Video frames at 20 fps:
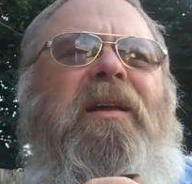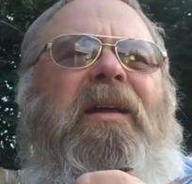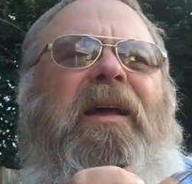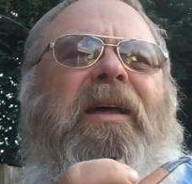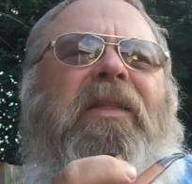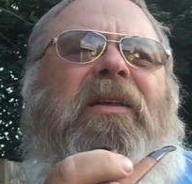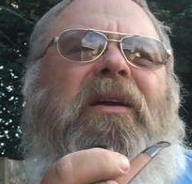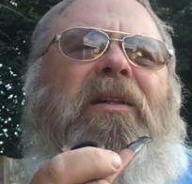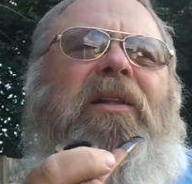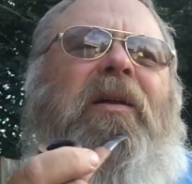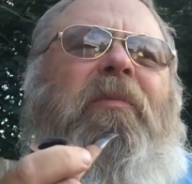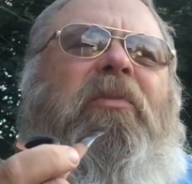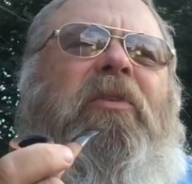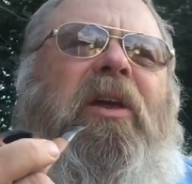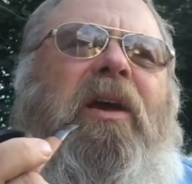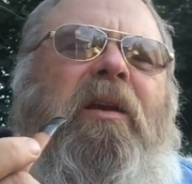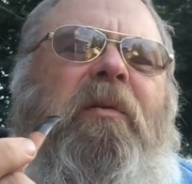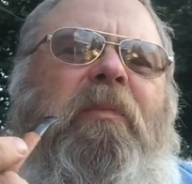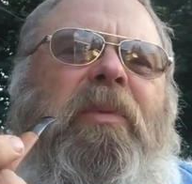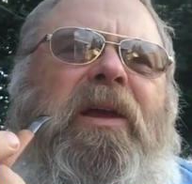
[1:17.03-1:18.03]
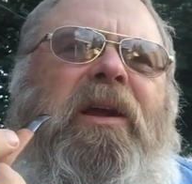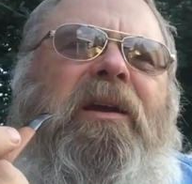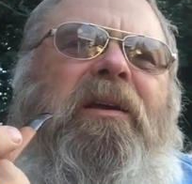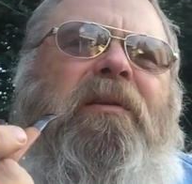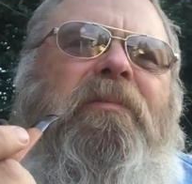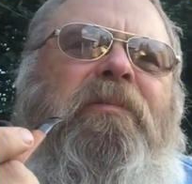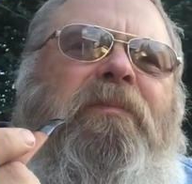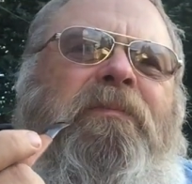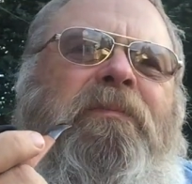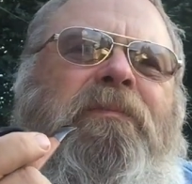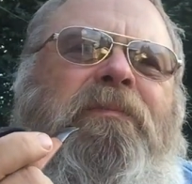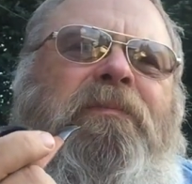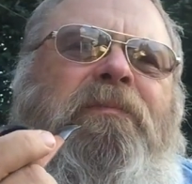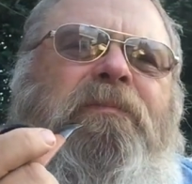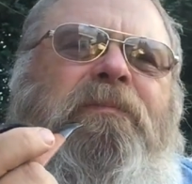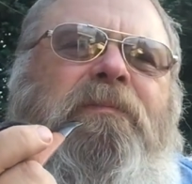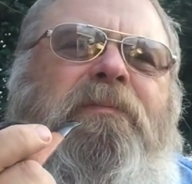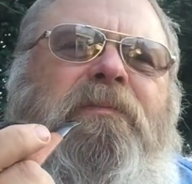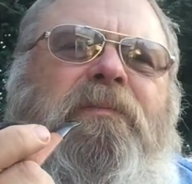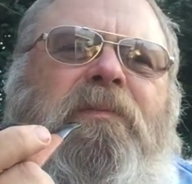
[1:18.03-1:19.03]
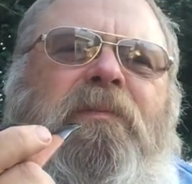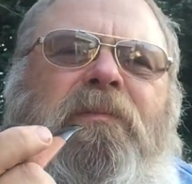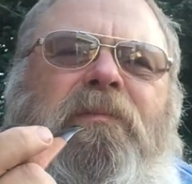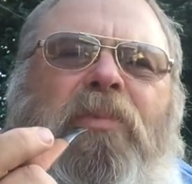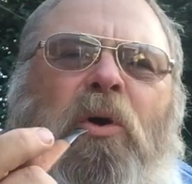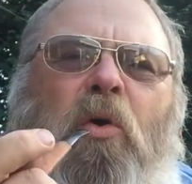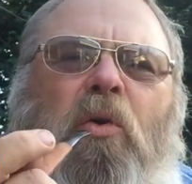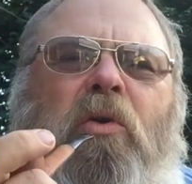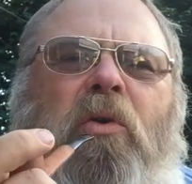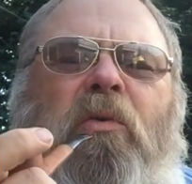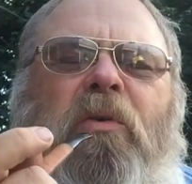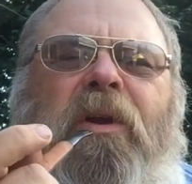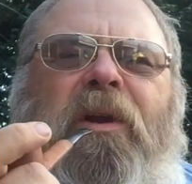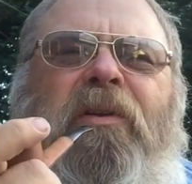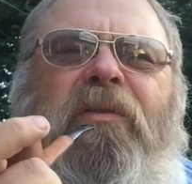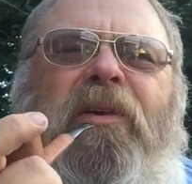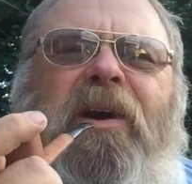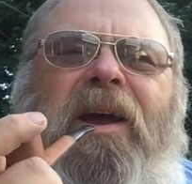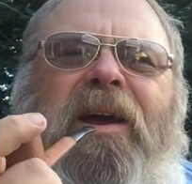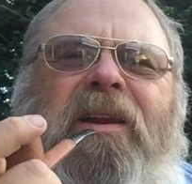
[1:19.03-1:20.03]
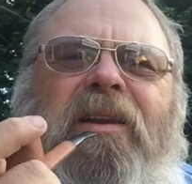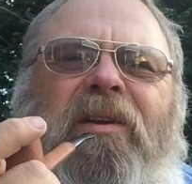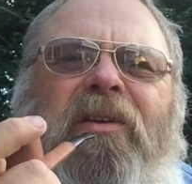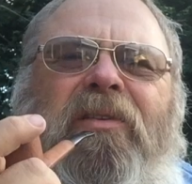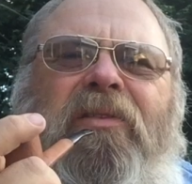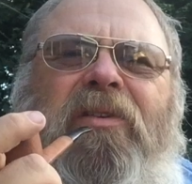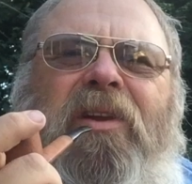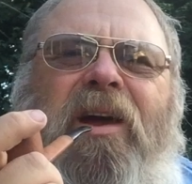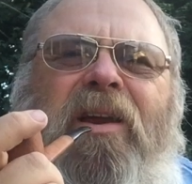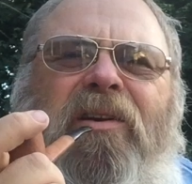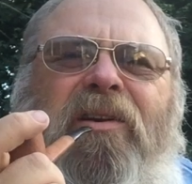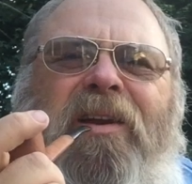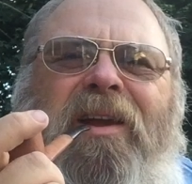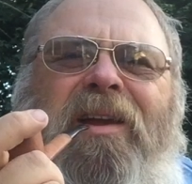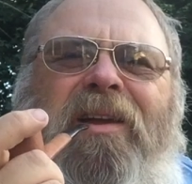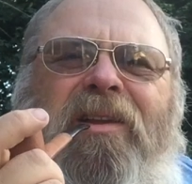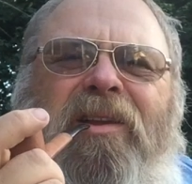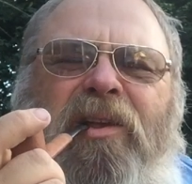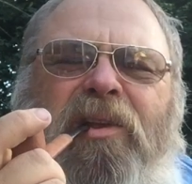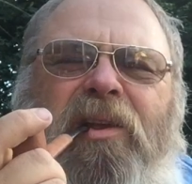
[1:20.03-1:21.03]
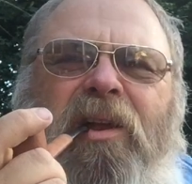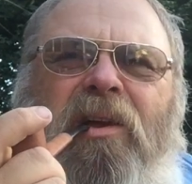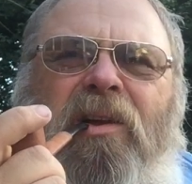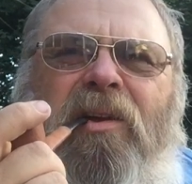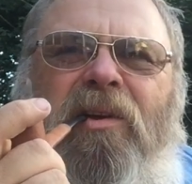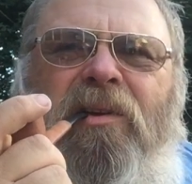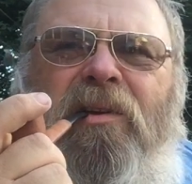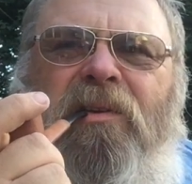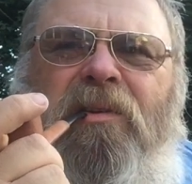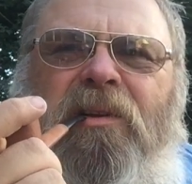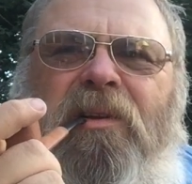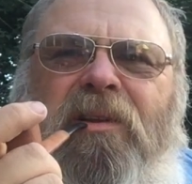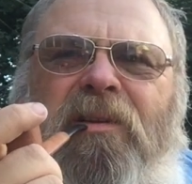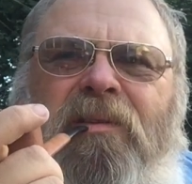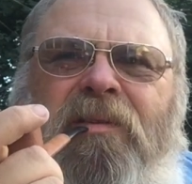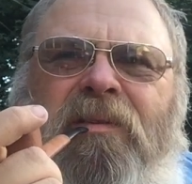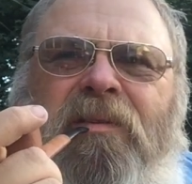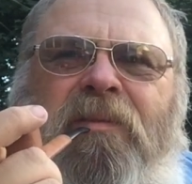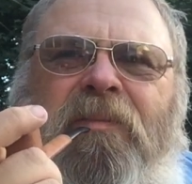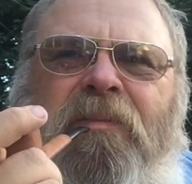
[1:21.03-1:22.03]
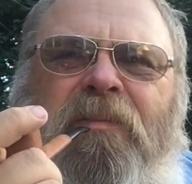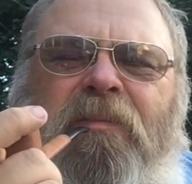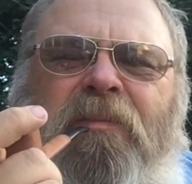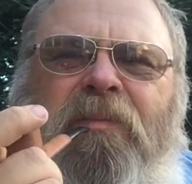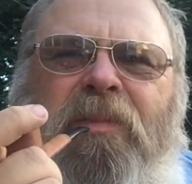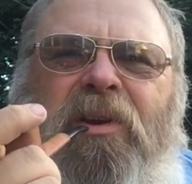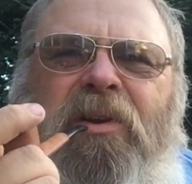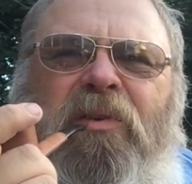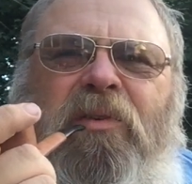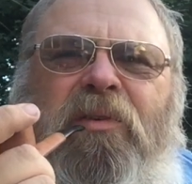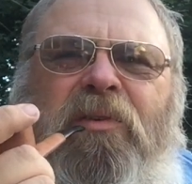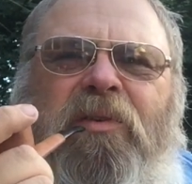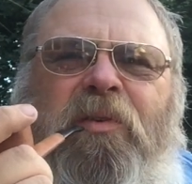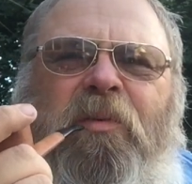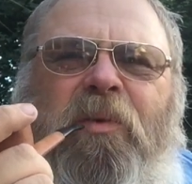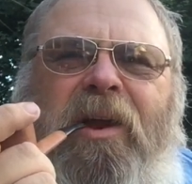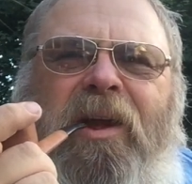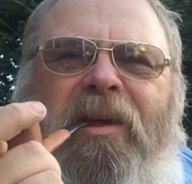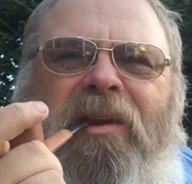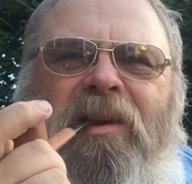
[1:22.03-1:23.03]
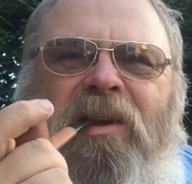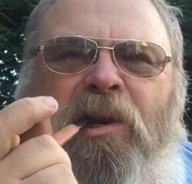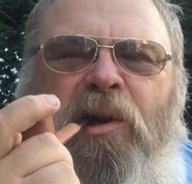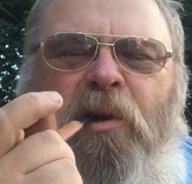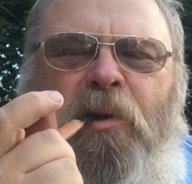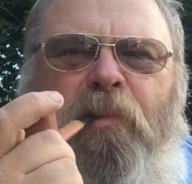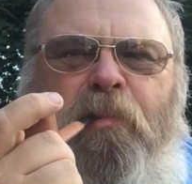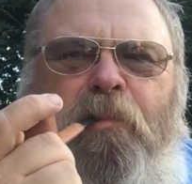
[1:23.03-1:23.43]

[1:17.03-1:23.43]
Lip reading: And the club's got a big poker run ride on Saturday, so be doing some riding.